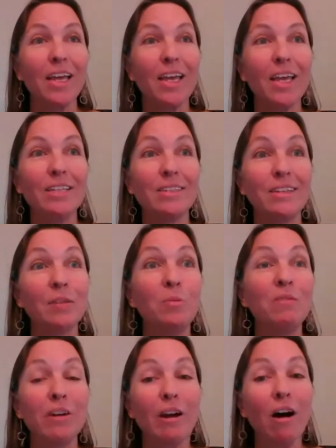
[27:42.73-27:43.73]
it's going to be
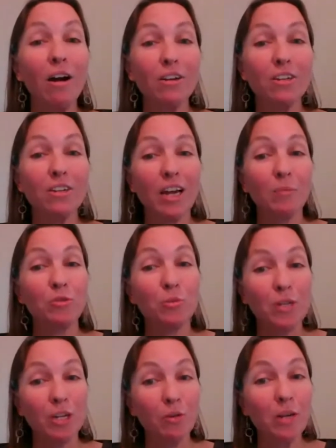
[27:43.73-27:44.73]
very hard to come to an
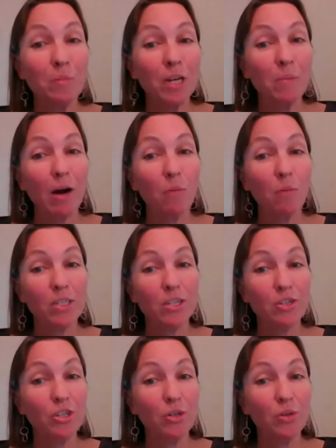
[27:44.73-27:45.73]
agreement about what to
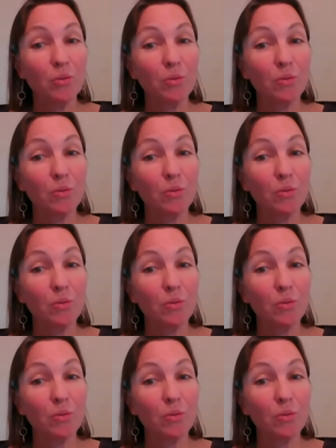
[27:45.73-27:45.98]
do.